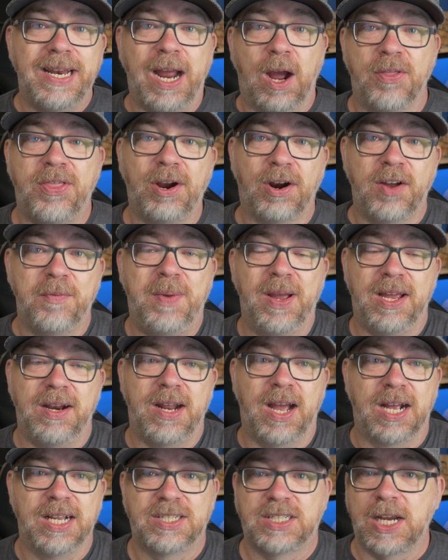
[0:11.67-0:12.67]
Now, there have
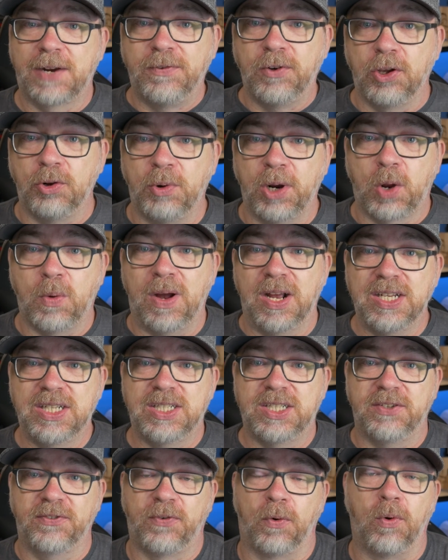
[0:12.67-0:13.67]
been uh, several
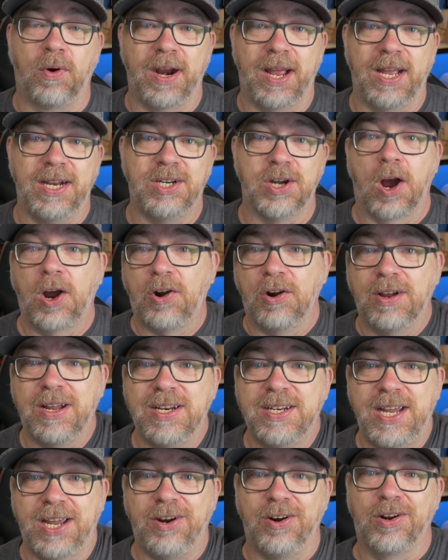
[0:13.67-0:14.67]
requests for a Docker
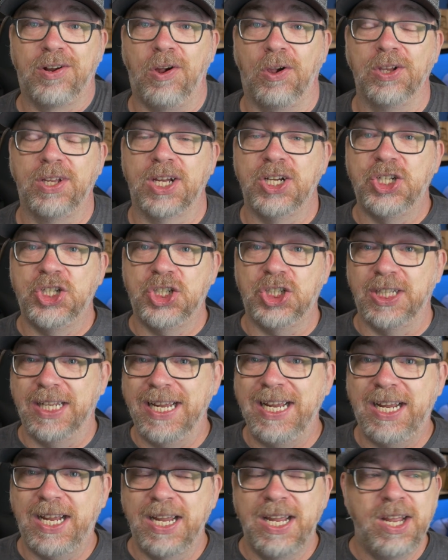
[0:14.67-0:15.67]
container called
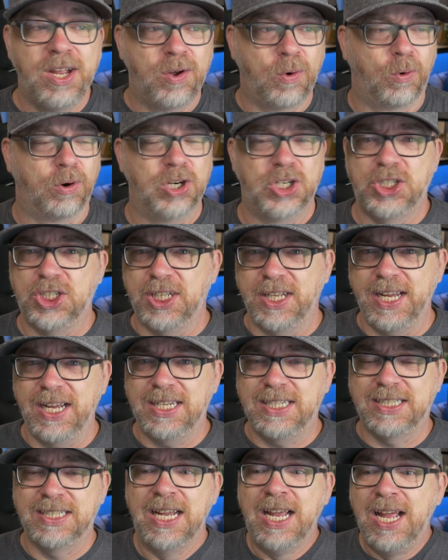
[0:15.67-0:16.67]
Shlink or
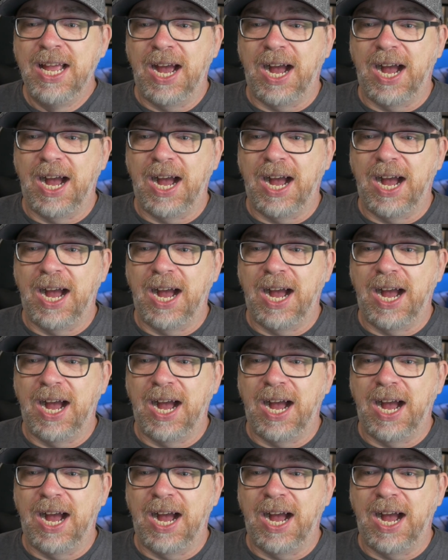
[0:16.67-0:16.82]
Shlinks,